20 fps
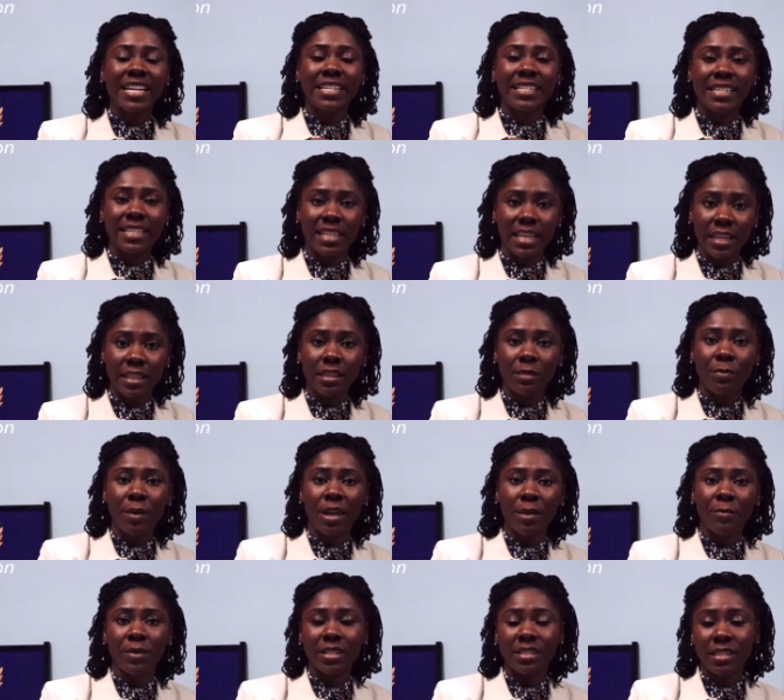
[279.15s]
to get the
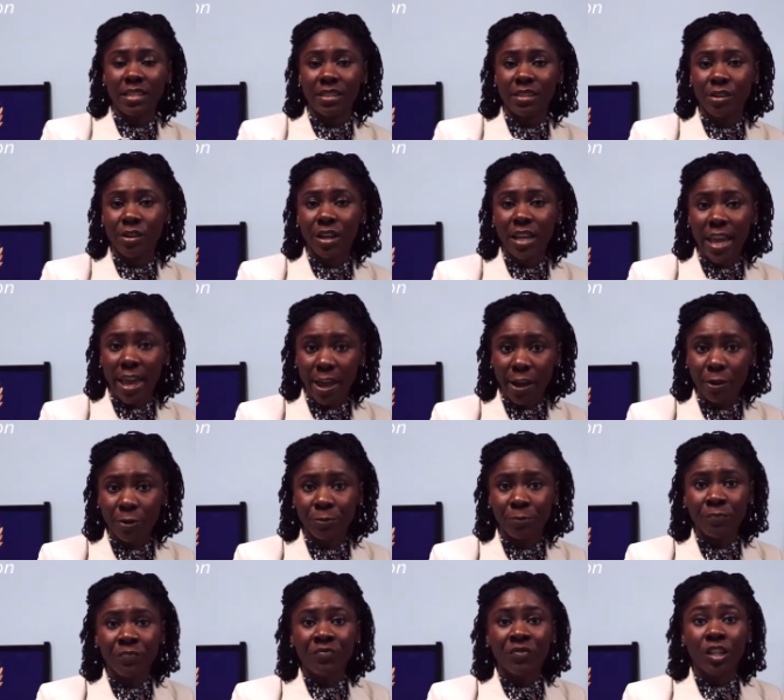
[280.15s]
payments in their
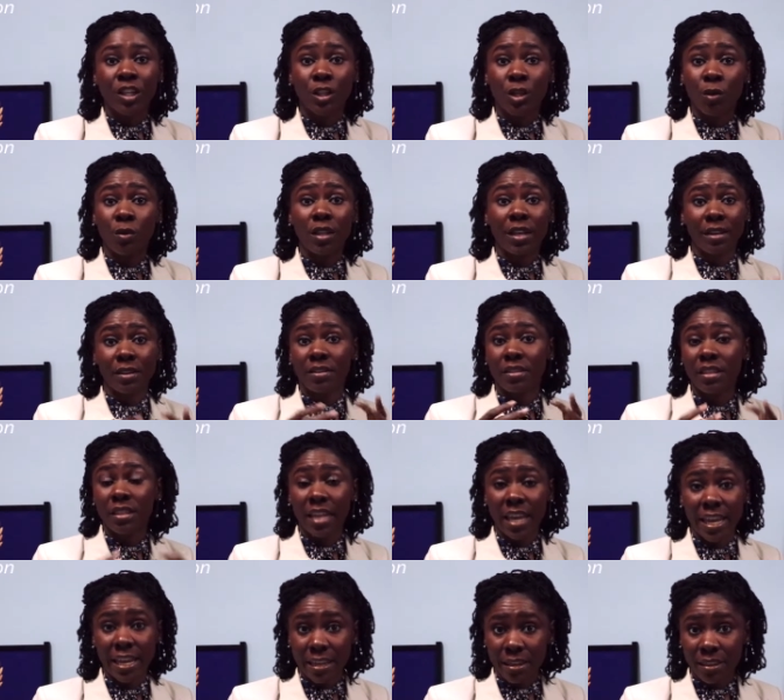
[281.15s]
account no later than the
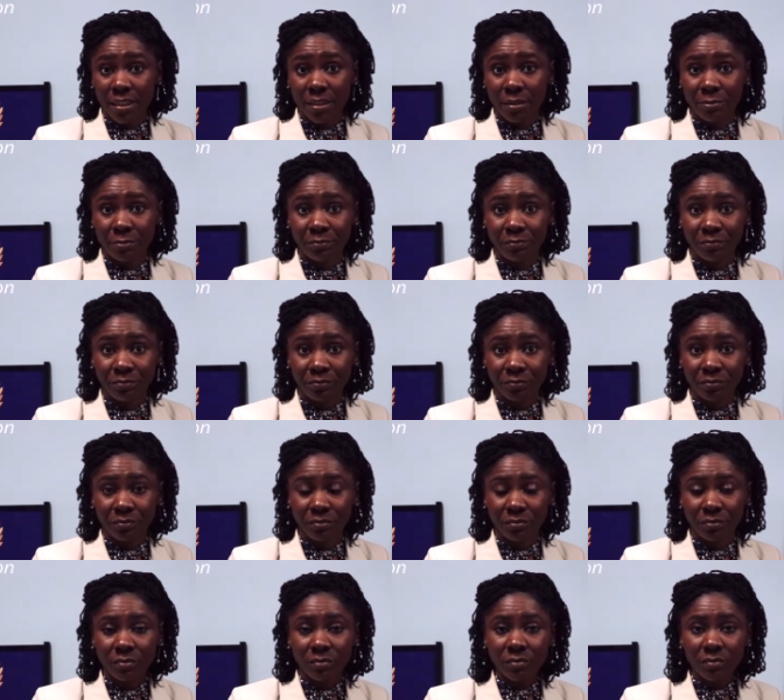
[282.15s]
8th.
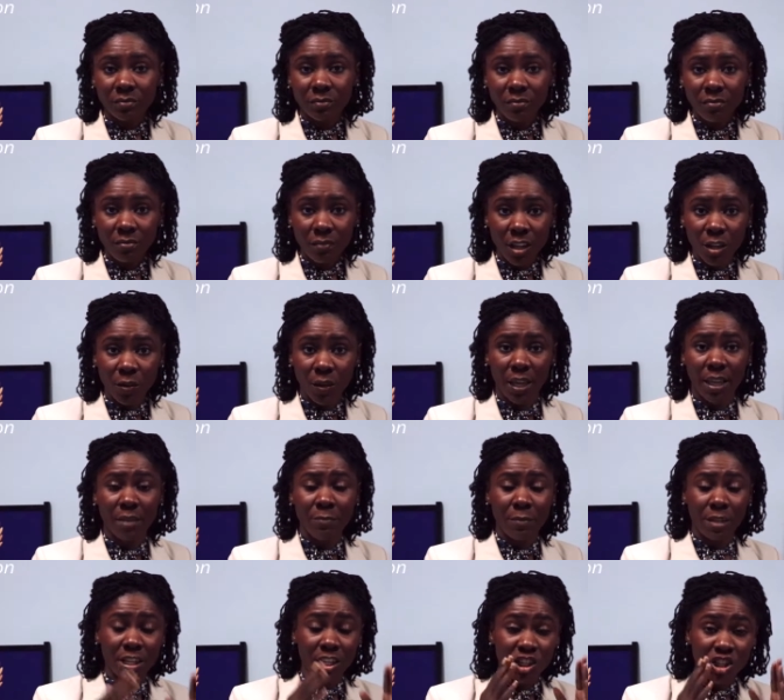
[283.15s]
Okay,
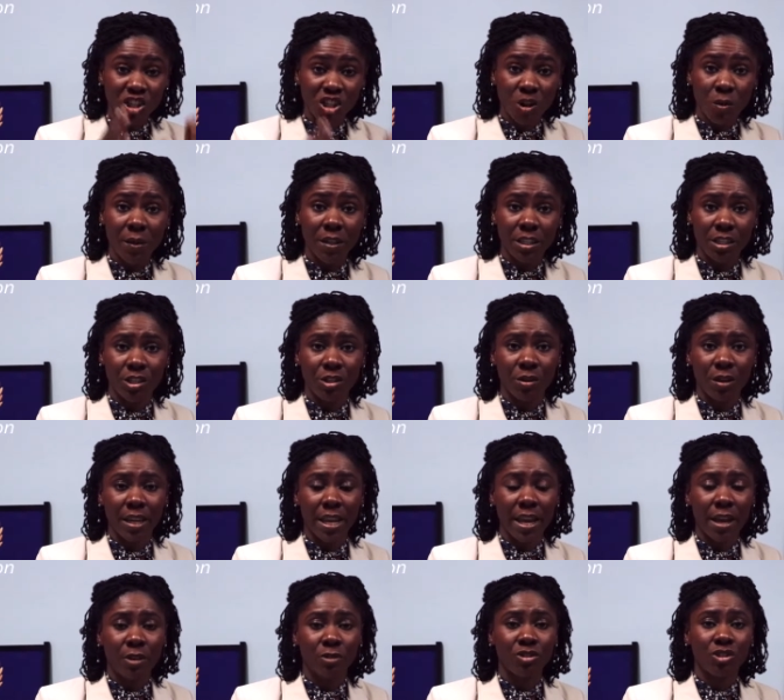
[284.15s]
meaning showing in your
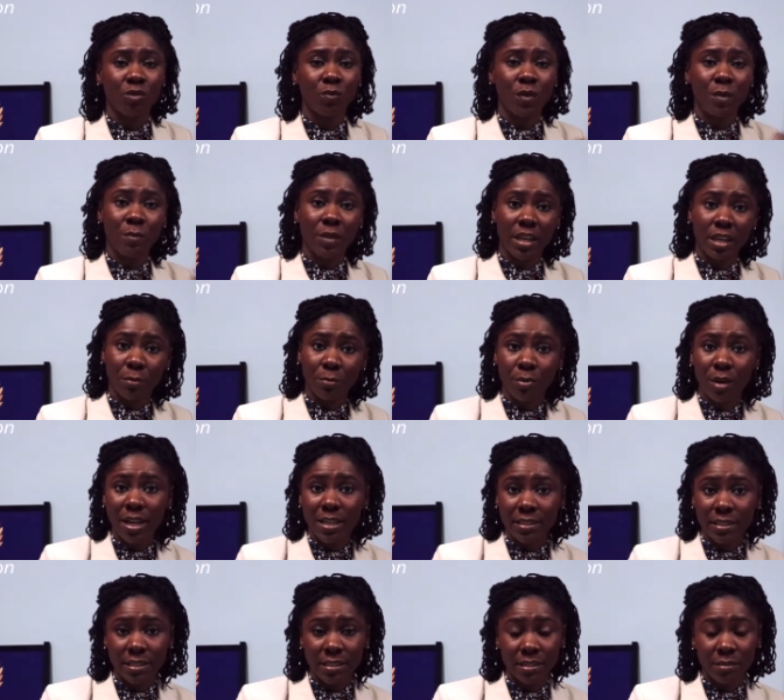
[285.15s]
account. So we begin
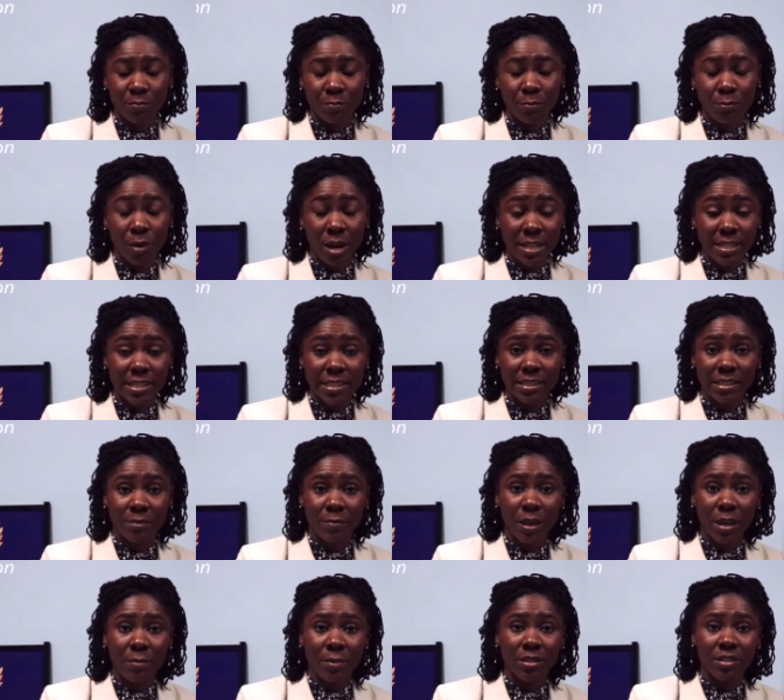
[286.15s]
processing
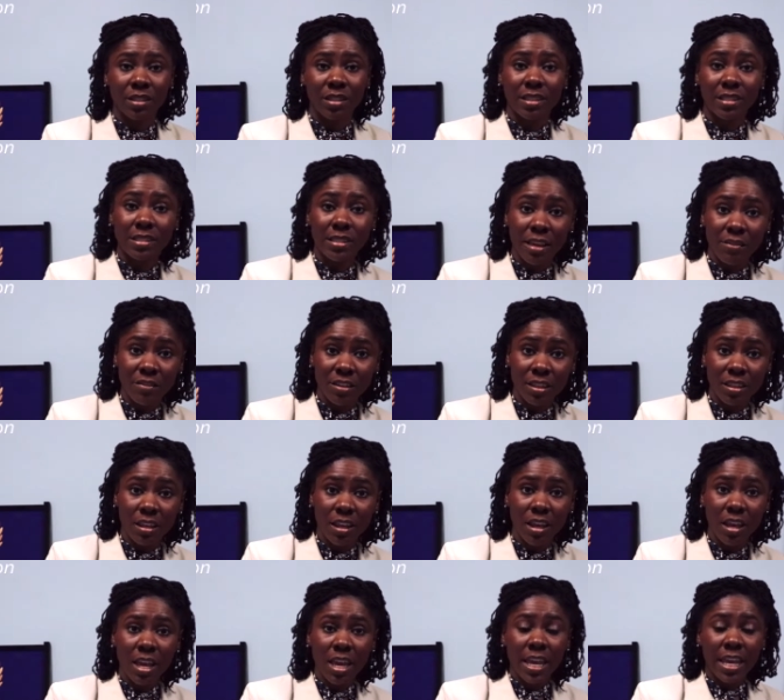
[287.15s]
payments on the
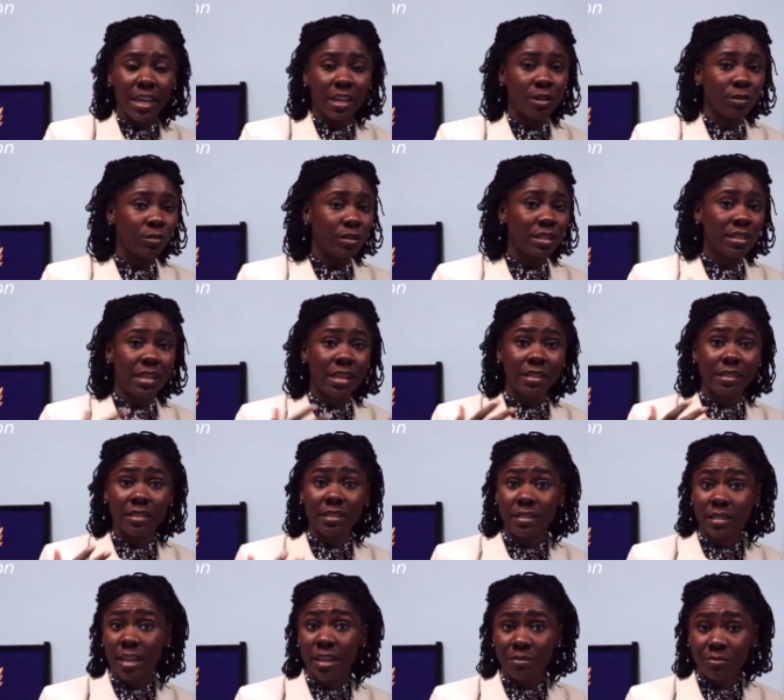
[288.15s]
7th. It only takes
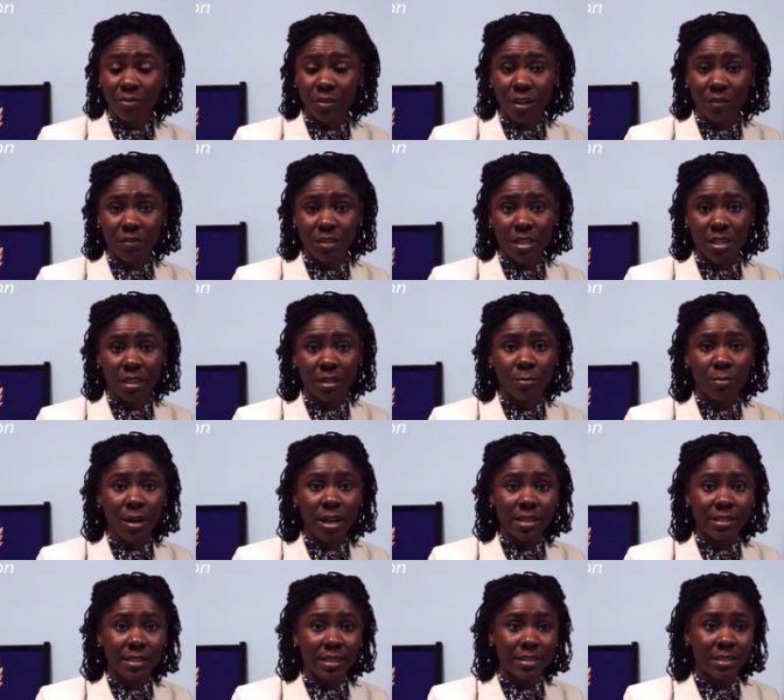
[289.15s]
a day for everything to
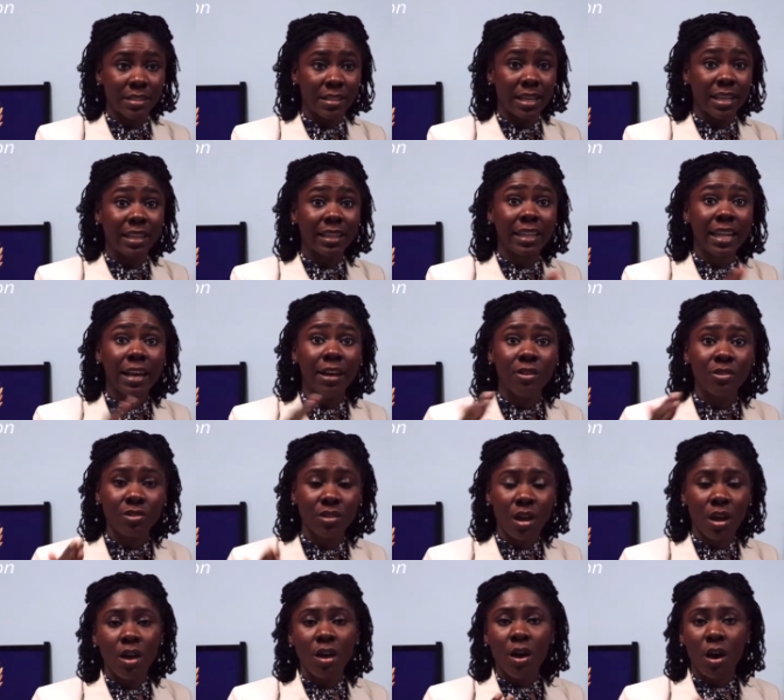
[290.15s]
process, and that allows
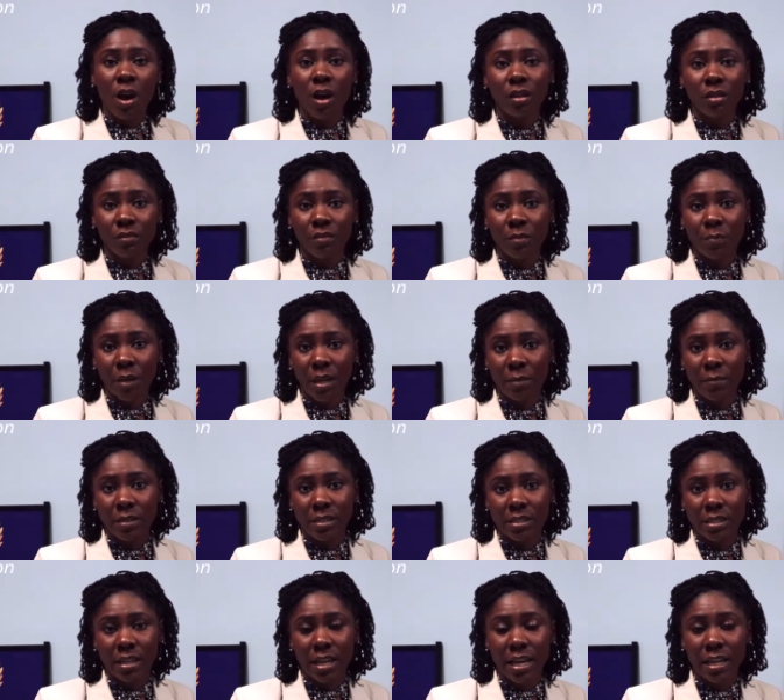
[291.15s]
all of the
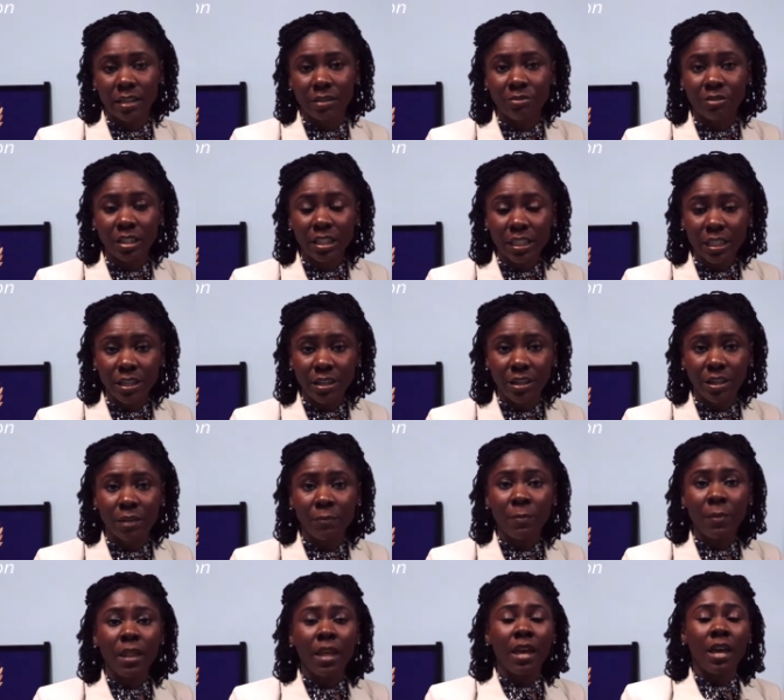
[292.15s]
payments to kind of clear.